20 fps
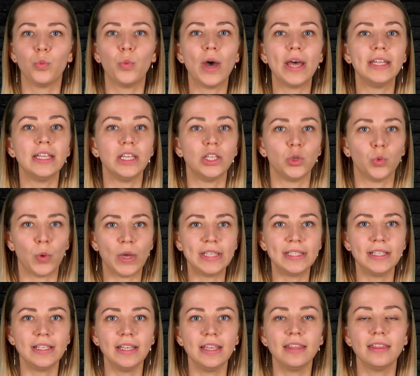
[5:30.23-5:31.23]
When
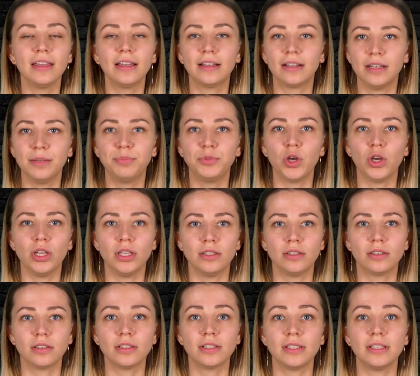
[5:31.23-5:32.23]
investing in the crypto
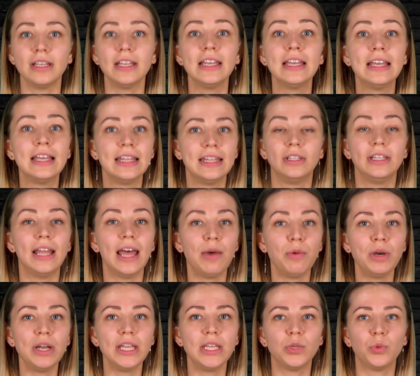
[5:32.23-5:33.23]
industry,
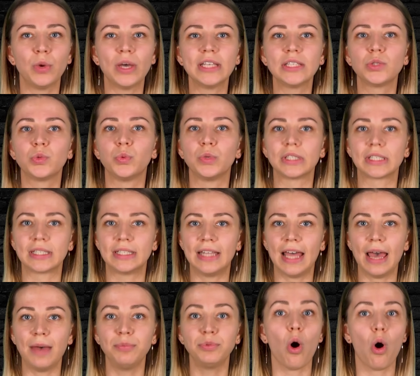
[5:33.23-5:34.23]
never invest with
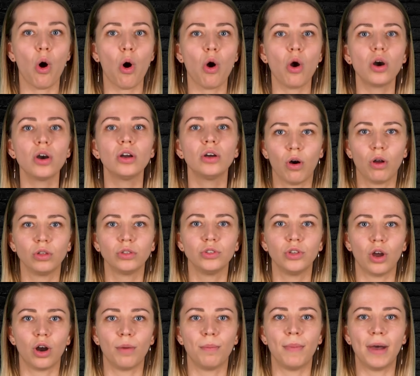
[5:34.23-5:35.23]
debt or all
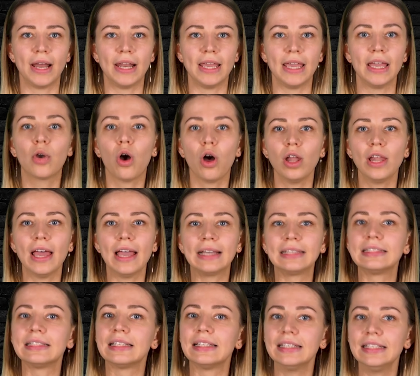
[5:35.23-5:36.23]
your money.
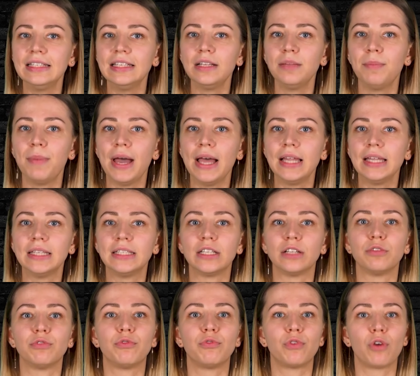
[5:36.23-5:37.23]
Collect little by
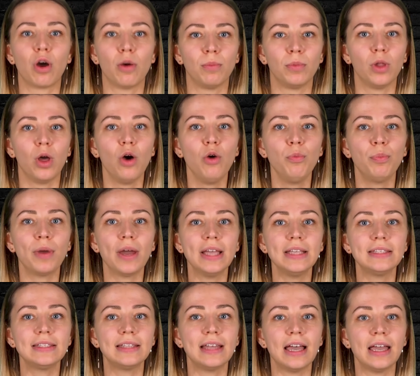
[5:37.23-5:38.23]
little from low
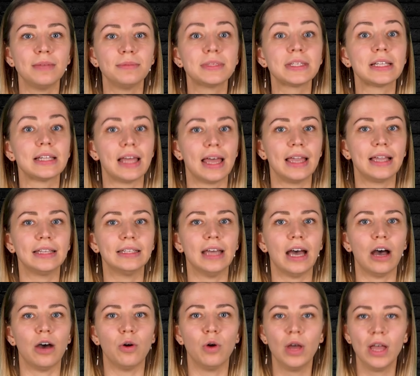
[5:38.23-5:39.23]
price times like
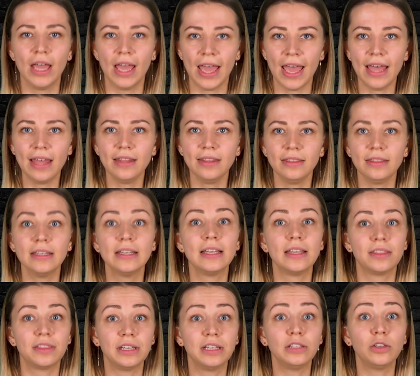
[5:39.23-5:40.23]
now and
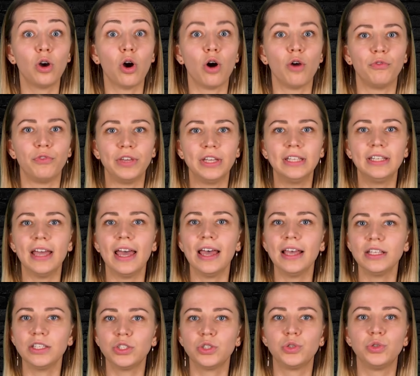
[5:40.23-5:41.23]
think of it
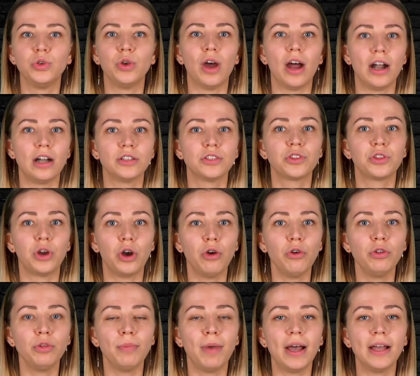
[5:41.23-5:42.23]
as you are
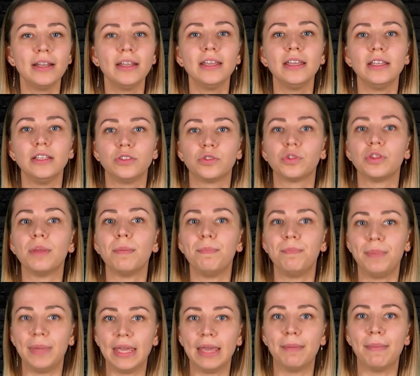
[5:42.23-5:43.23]
throwing money into the
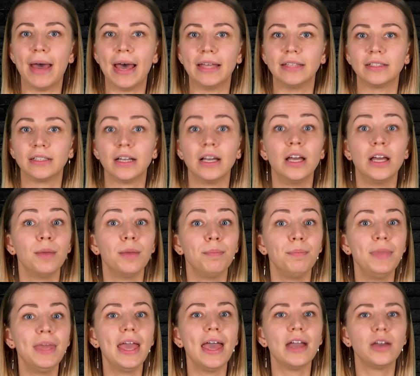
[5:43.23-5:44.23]
piggy bank.
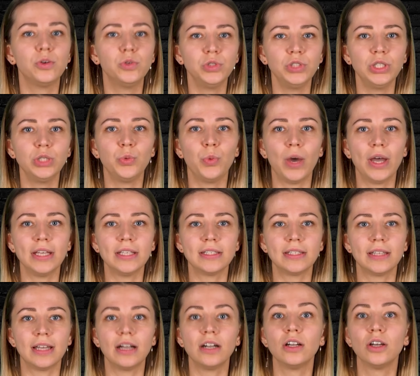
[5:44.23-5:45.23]
Be a good
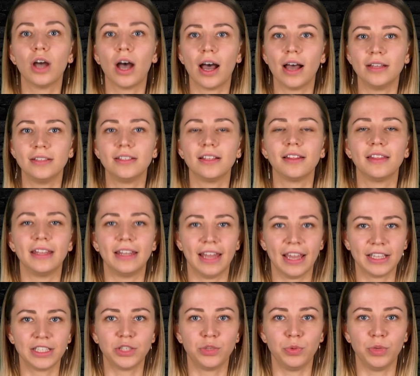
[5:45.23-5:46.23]
investor until the
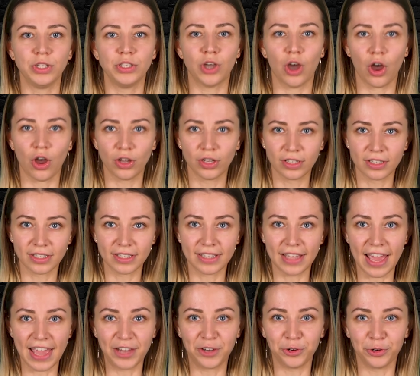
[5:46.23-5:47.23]
next video.
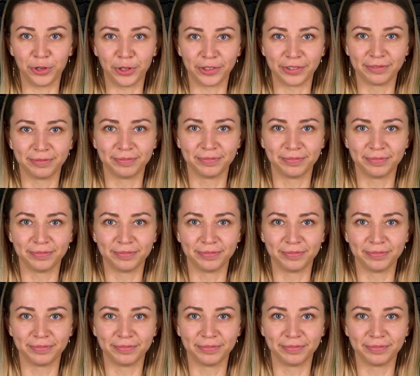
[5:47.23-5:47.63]
Stay cool!